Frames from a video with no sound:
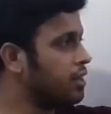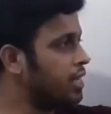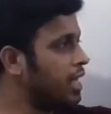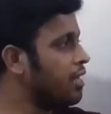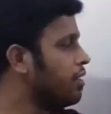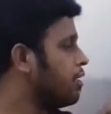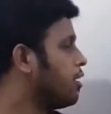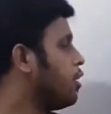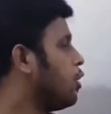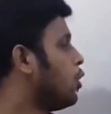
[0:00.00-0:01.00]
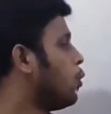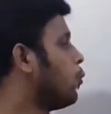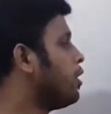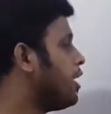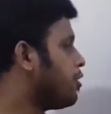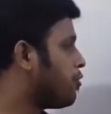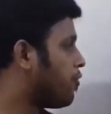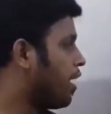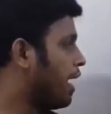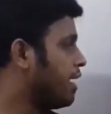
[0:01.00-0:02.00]
then we need to
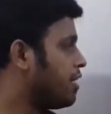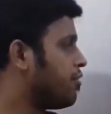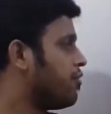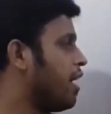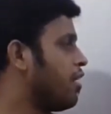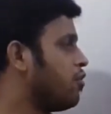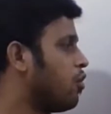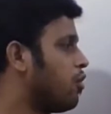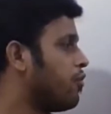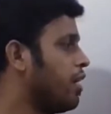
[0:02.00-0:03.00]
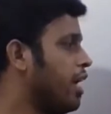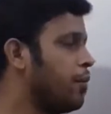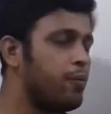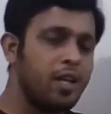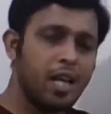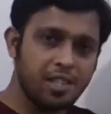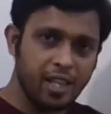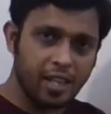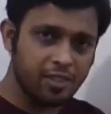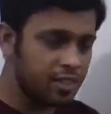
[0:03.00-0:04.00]
find the value of f dash
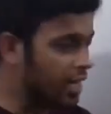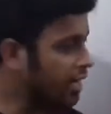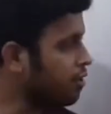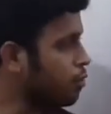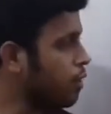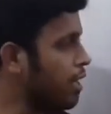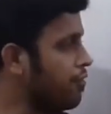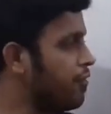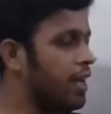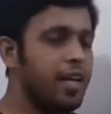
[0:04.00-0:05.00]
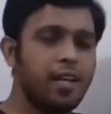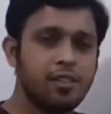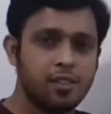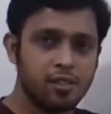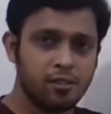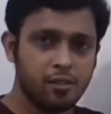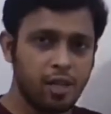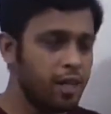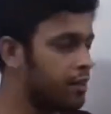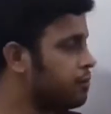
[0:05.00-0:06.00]
x into f nx,
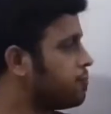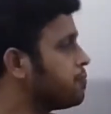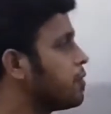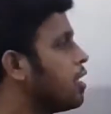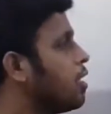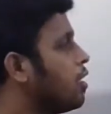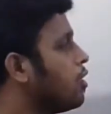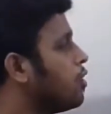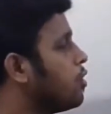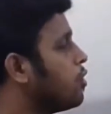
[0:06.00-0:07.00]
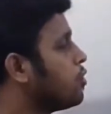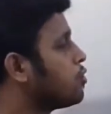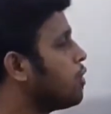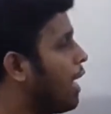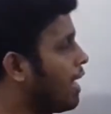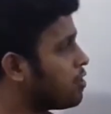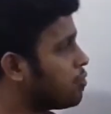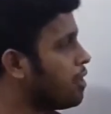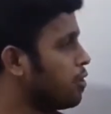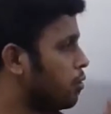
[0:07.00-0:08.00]
right? So as
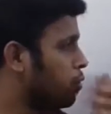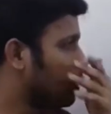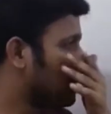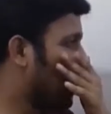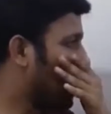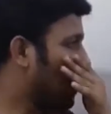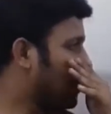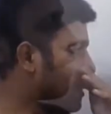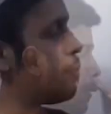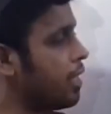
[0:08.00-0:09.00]
we know that,